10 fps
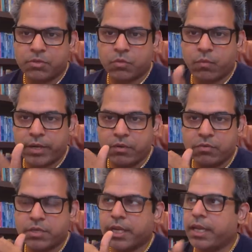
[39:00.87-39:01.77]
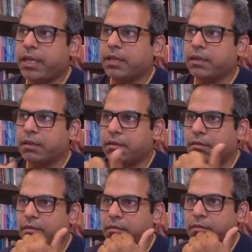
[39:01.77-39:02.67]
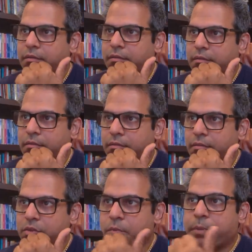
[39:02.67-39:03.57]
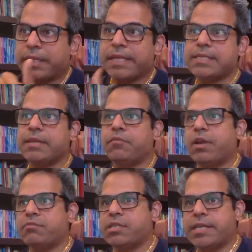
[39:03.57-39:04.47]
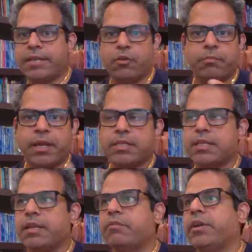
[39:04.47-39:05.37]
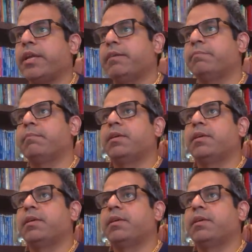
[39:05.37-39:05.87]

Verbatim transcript: So when you take so but let's say if you have to take your medicine every day